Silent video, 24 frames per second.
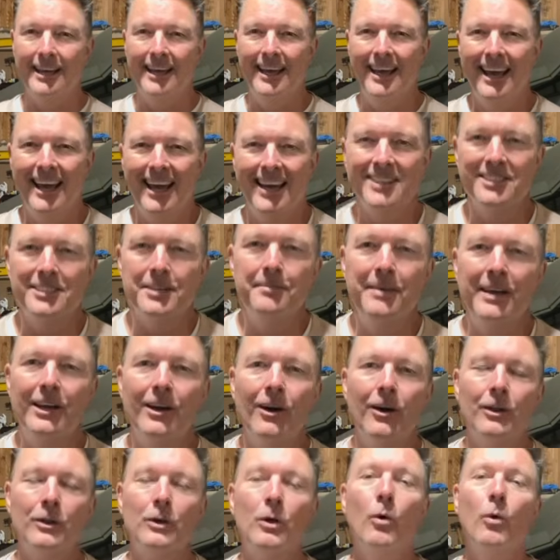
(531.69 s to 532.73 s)
and it's going to be
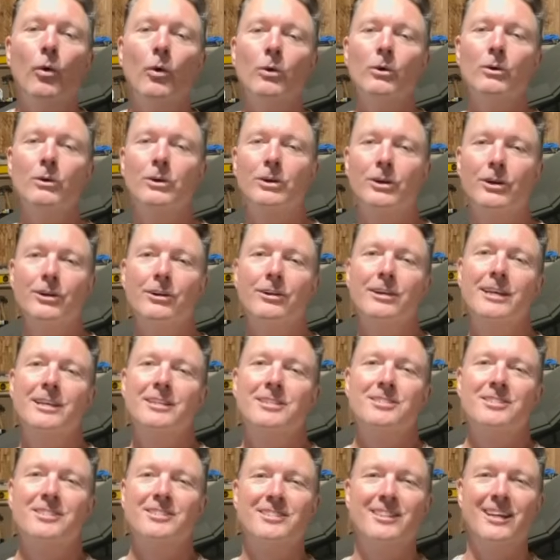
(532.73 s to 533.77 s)
called Coral
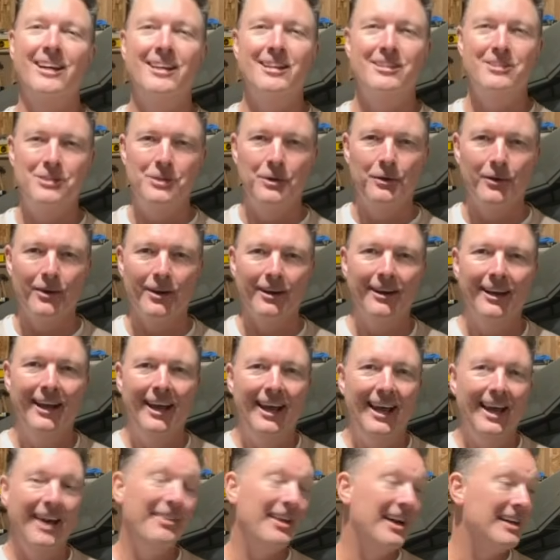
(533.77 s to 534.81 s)
Gerty's Second Tour,
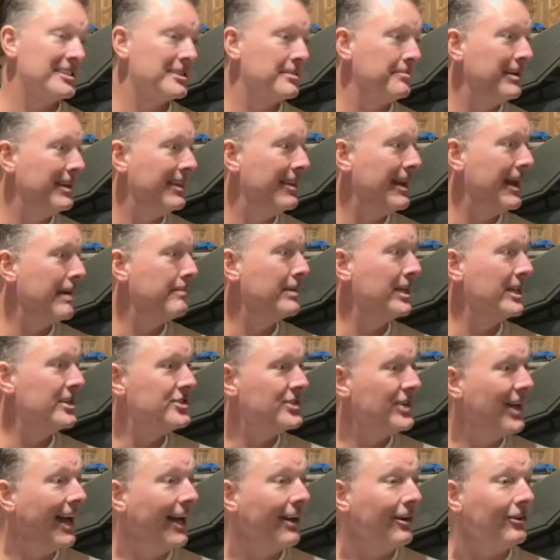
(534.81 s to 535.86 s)
and that's going to be the name of the
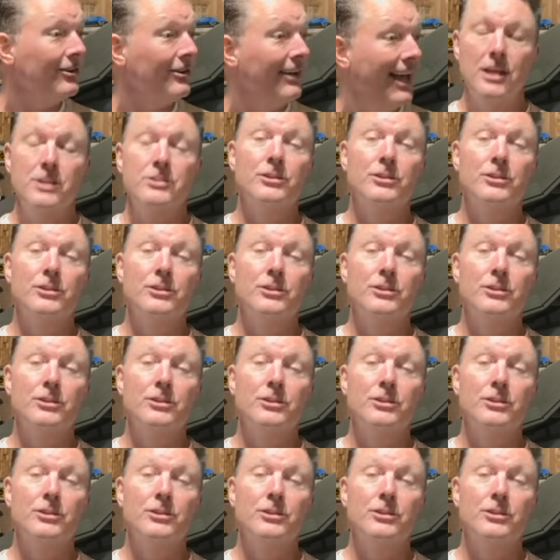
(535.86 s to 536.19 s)
channel.